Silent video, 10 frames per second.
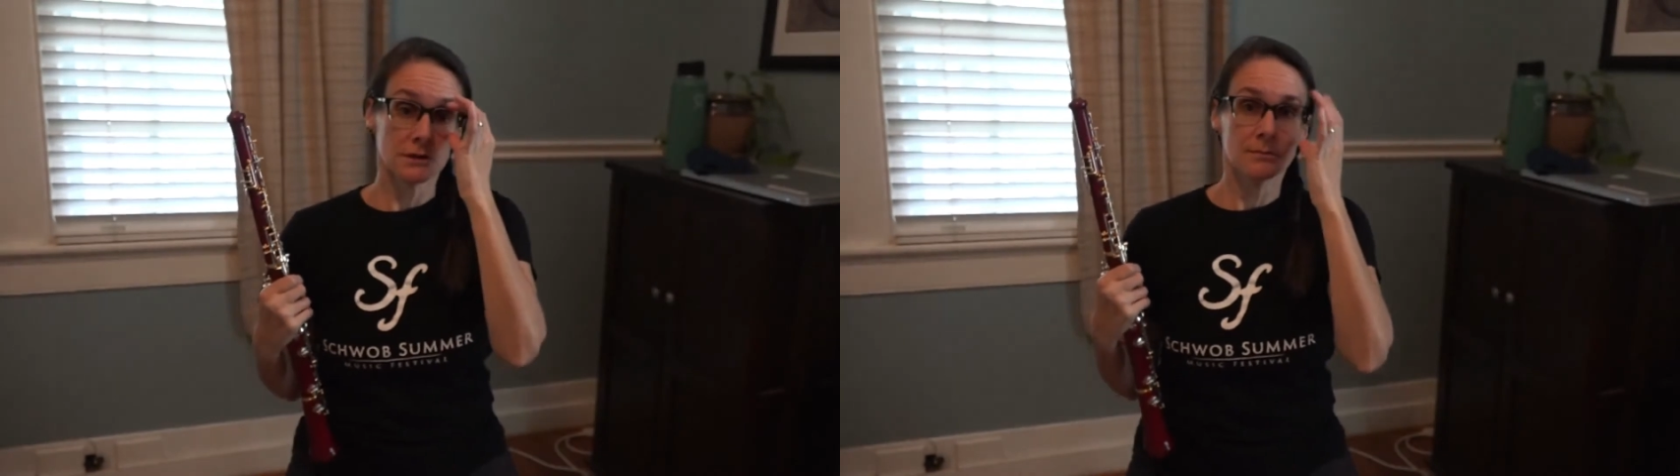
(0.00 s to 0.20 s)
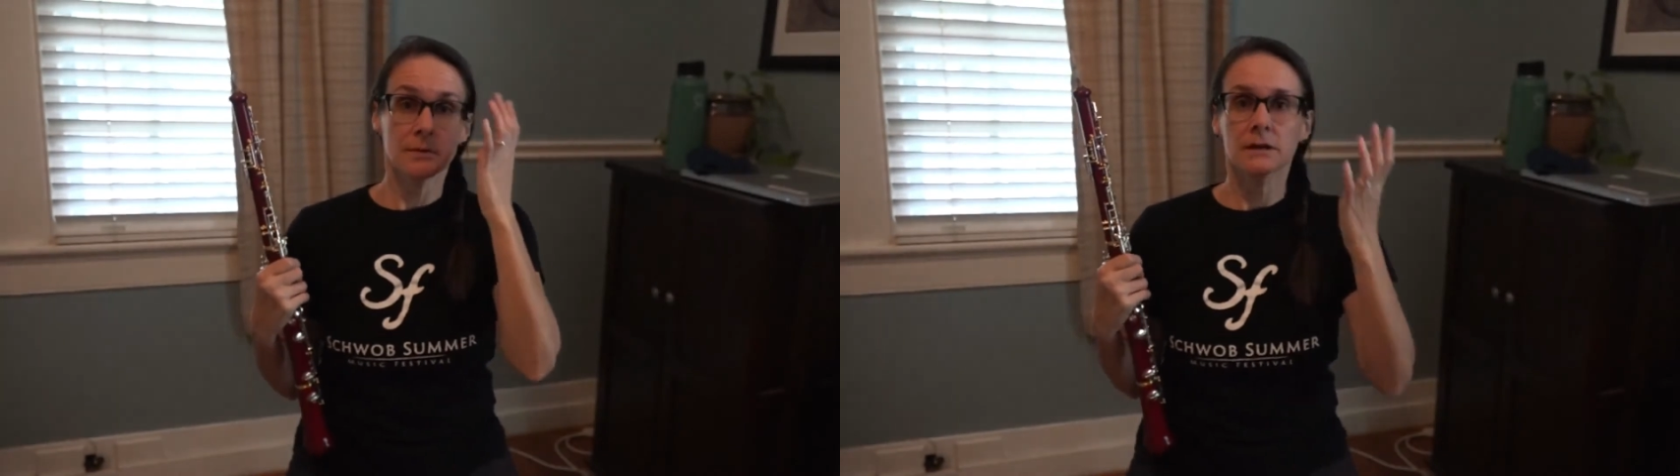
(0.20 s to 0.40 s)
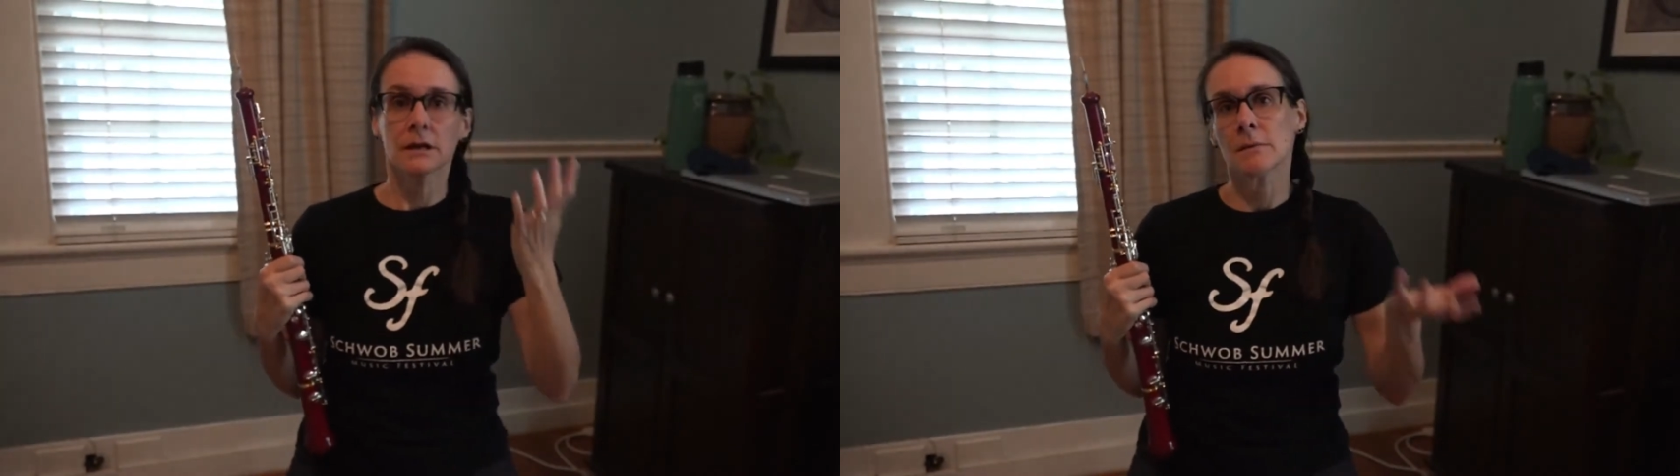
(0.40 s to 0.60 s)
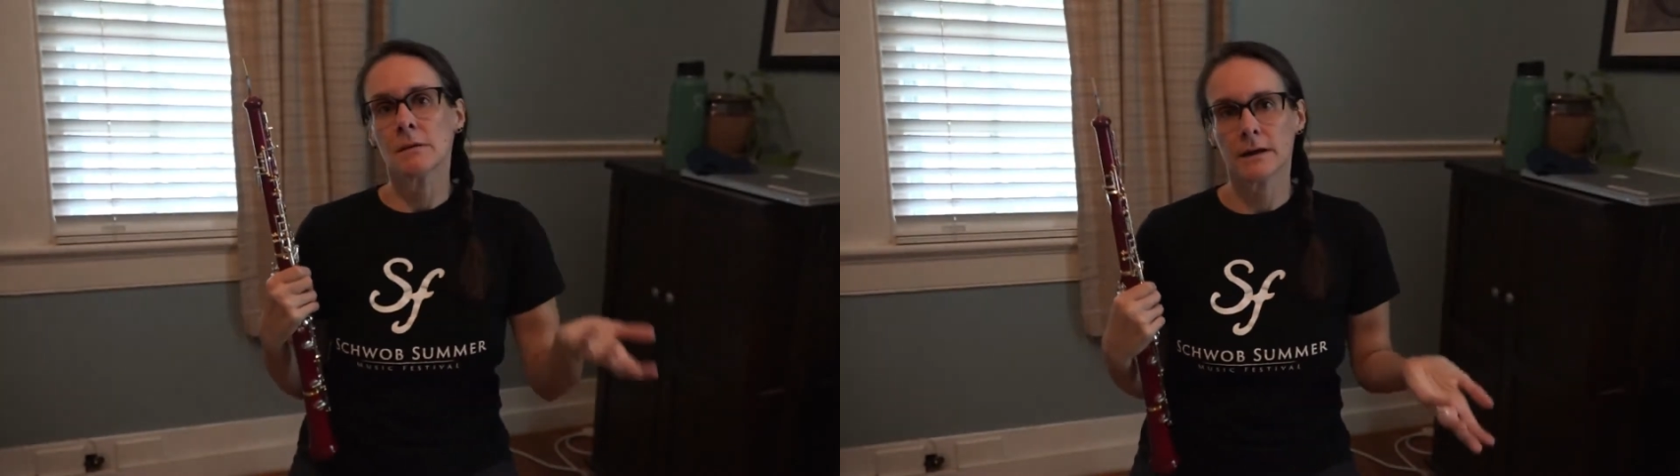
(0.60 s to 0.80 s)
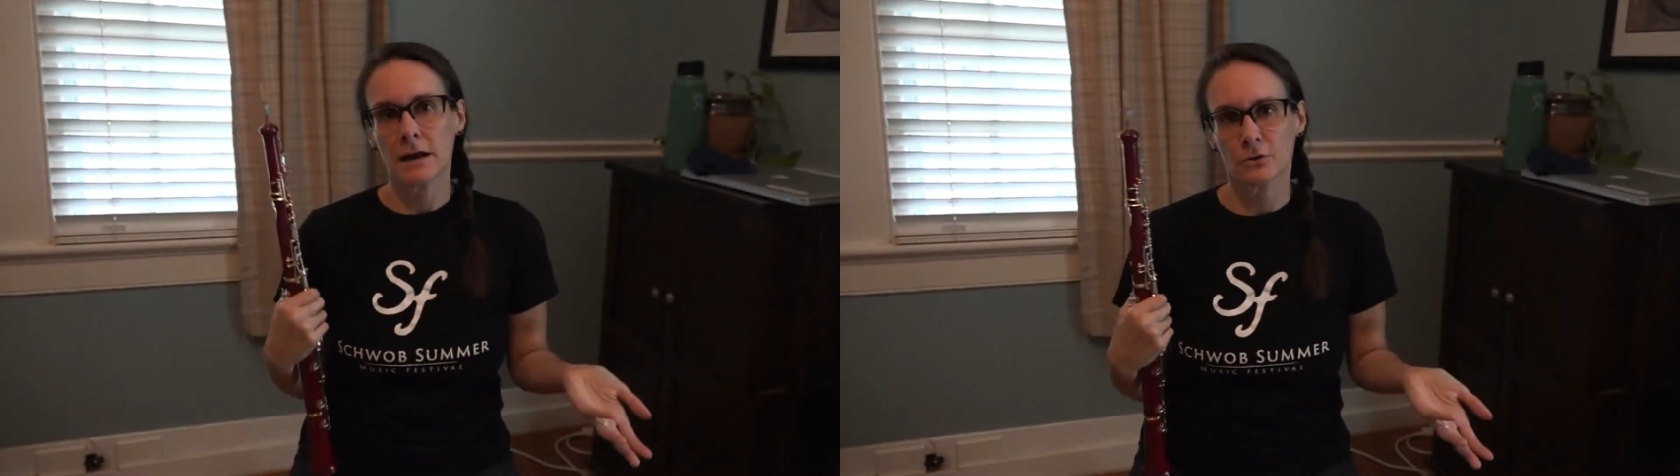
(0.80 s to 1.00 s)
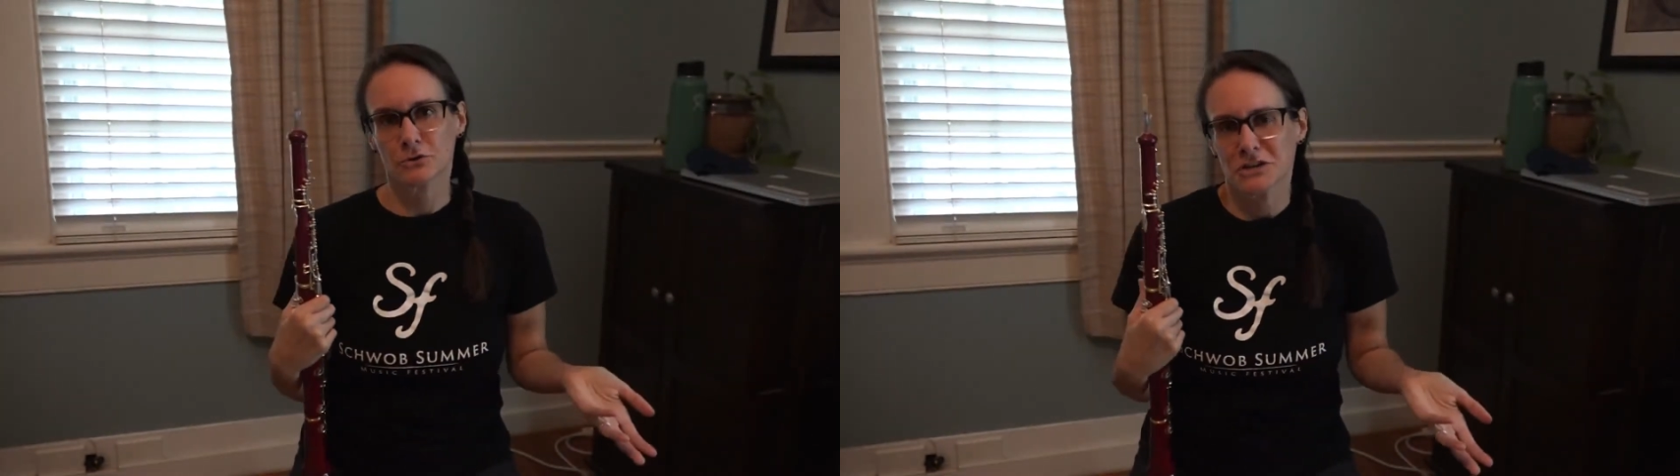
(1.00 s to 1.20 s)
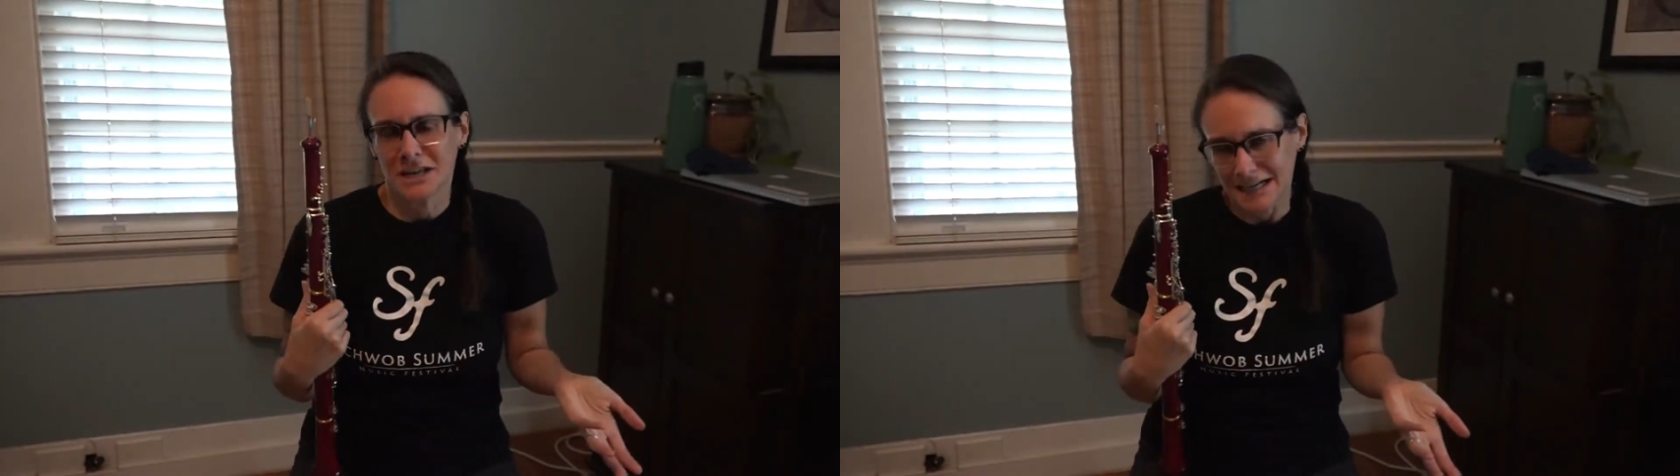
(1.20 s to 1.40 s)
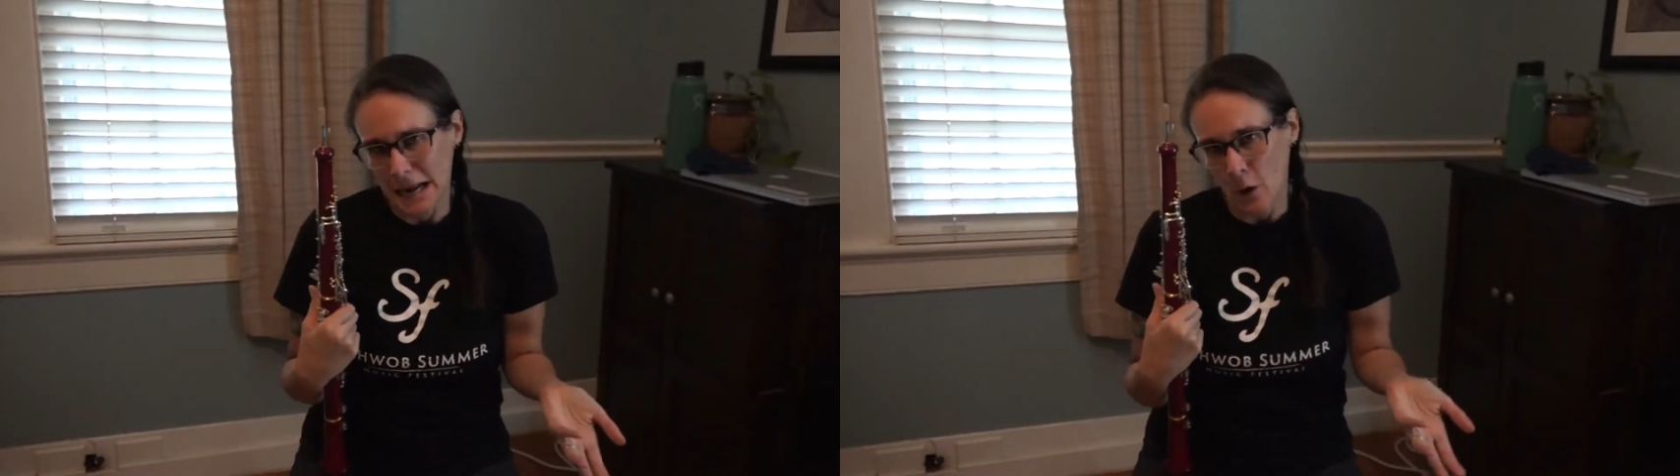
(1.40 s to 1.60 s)
but I'm at my house
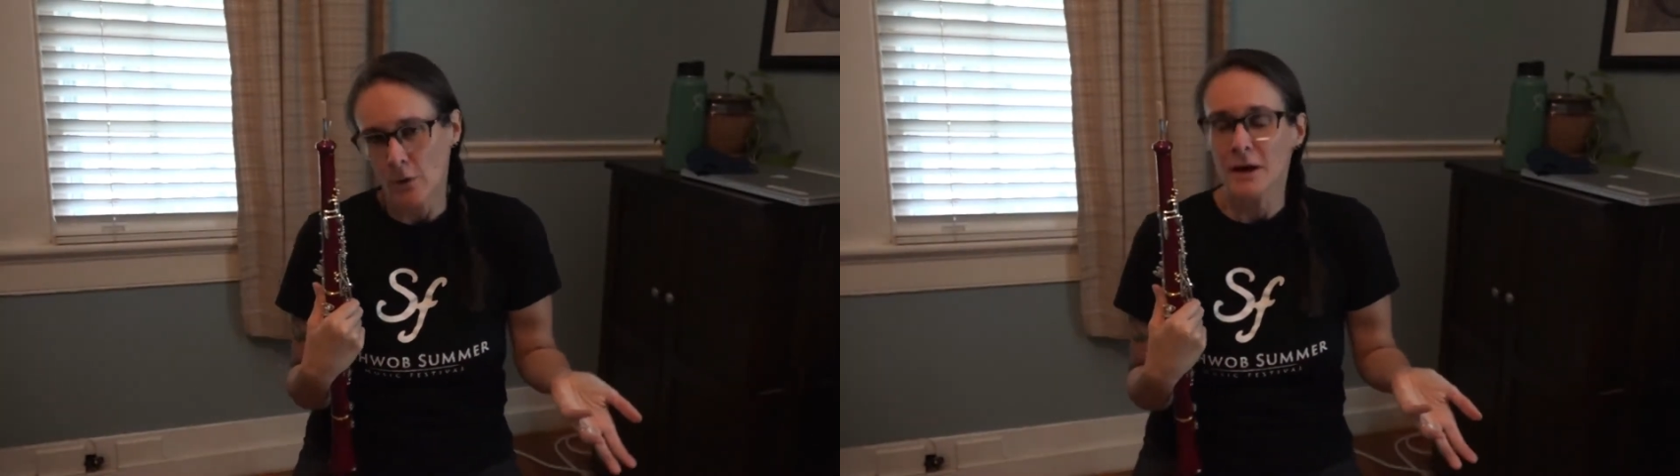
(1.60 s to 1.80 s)
now